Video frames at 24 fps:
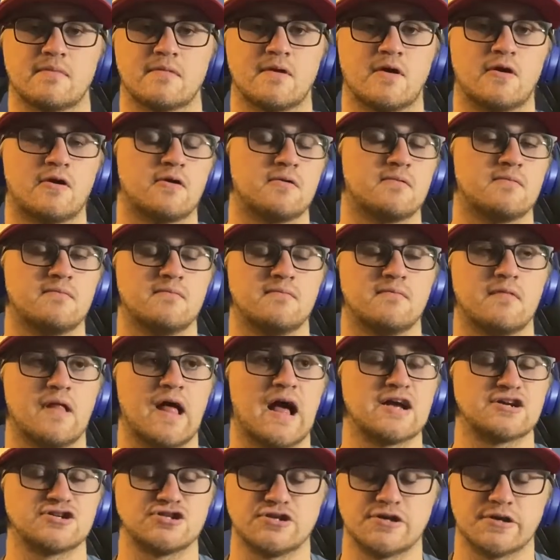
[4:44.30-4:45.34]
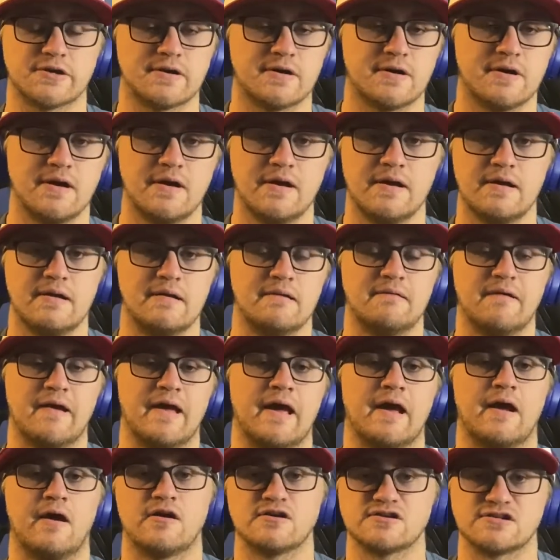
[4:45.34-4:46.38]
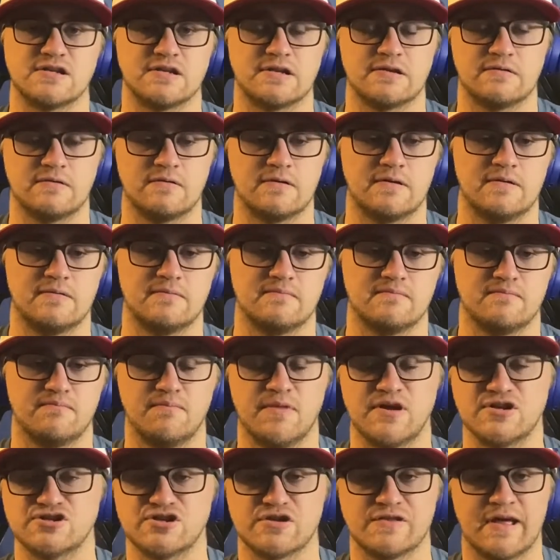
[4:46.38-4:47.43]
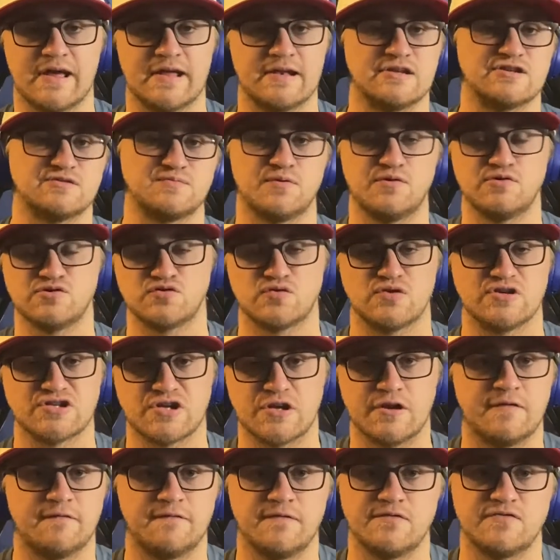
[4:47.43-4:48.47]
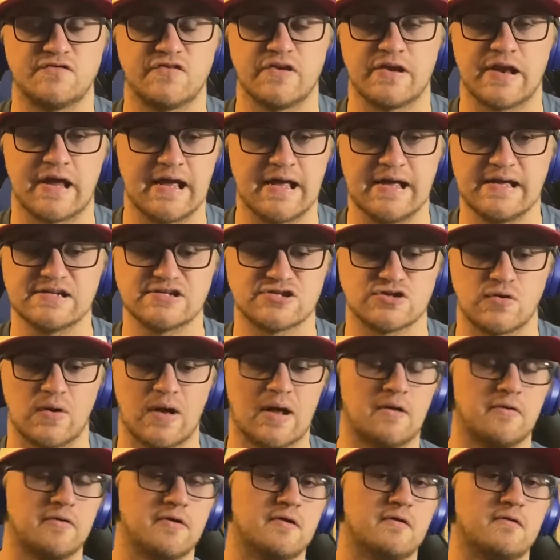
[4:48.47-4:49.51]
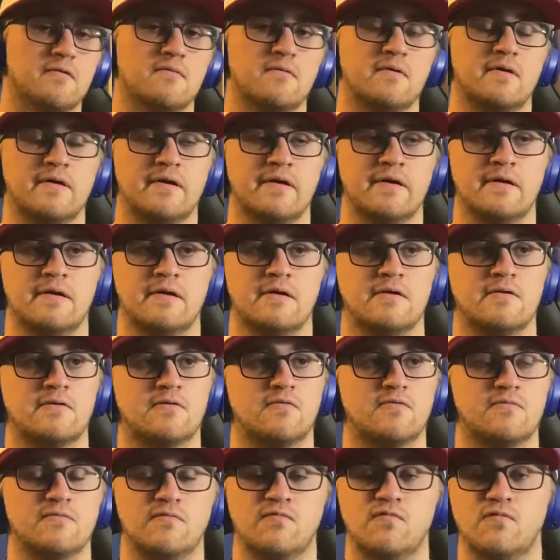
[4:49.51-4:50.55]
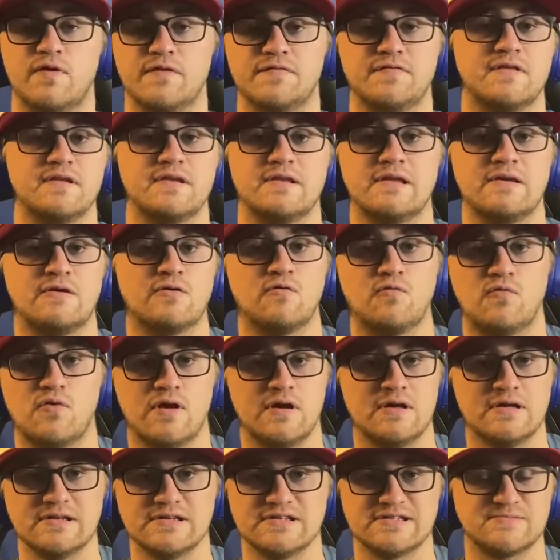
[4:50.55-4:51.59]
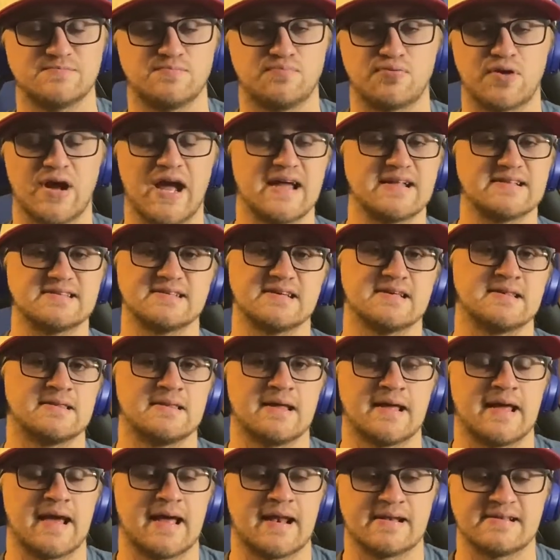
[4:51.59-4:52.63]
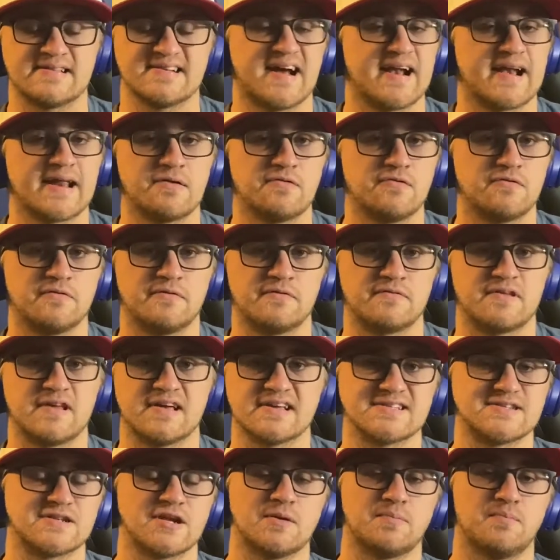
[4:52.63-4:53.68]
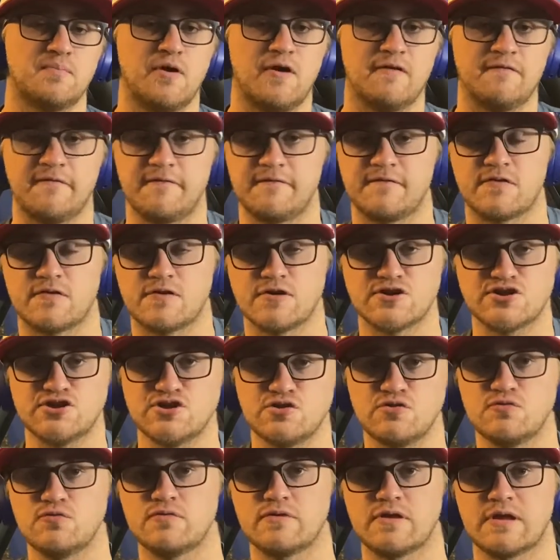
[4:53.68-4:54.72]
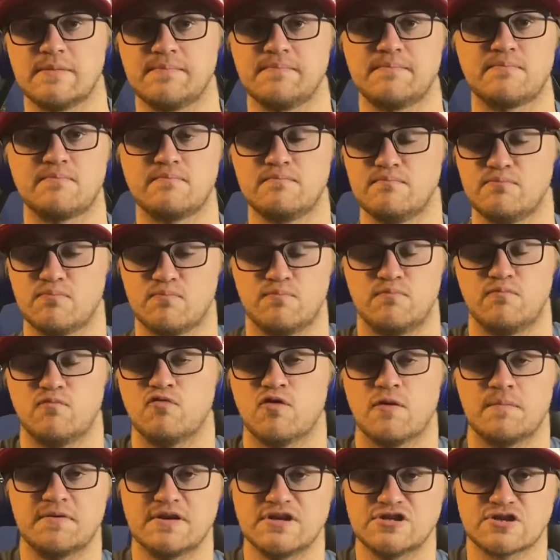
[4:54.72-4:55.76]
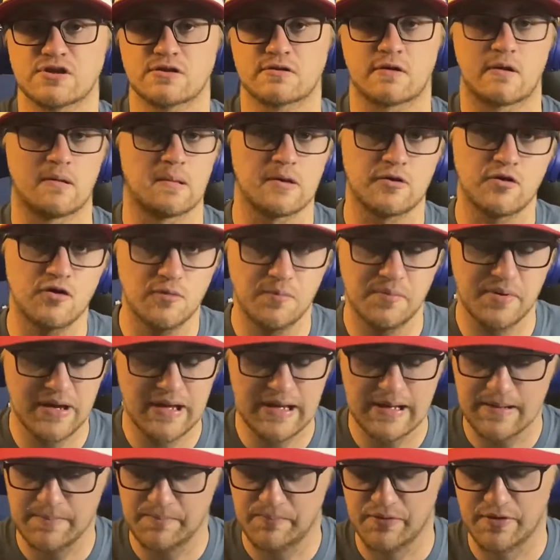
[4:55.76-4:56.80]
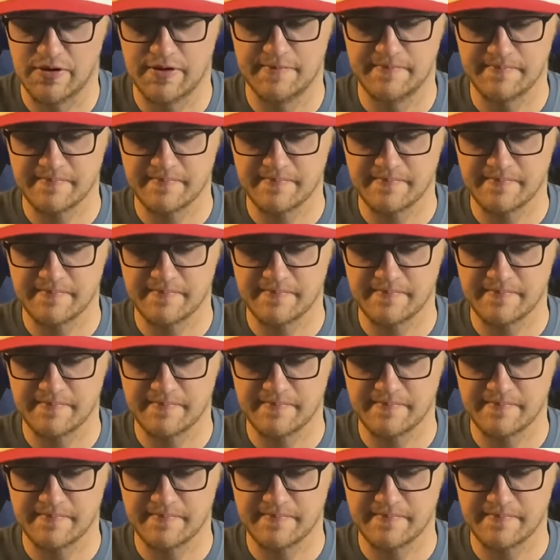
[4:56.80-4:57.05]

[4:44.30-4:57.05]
or last year. And Austin Dillon mentioned that in his post-race interview today, so I don't know what the deal was. Brad said they had a tiny little dust-up off of turn 2 where they rubbed each other a little bit, but